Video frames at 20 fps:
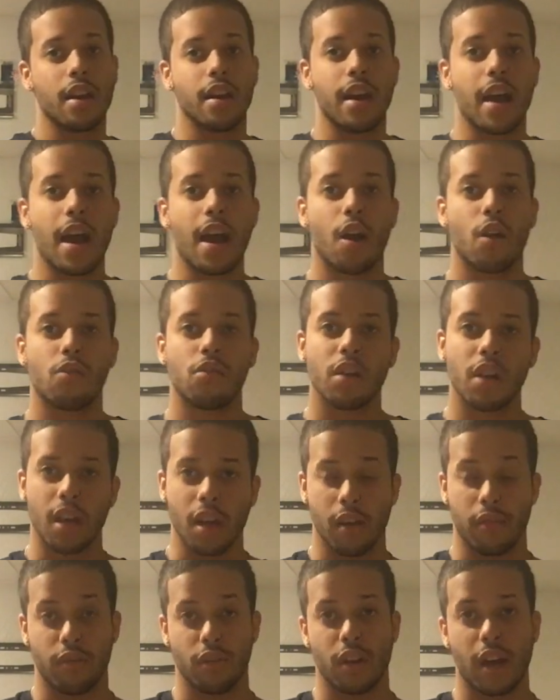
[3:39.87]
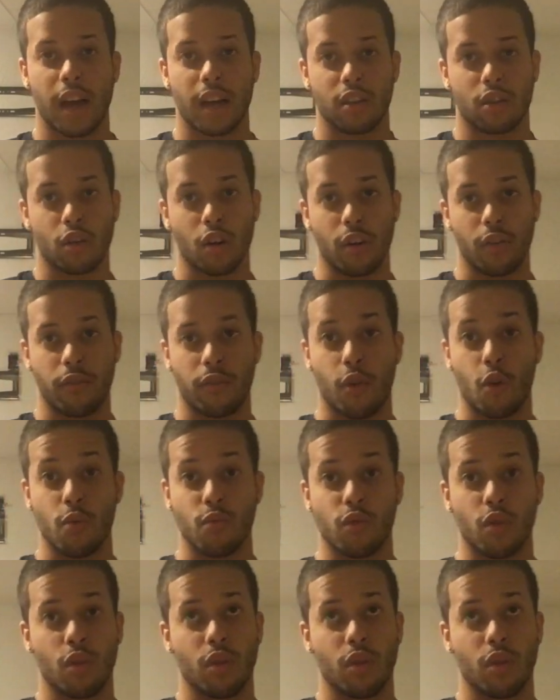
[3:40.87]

Now, if you guys start foam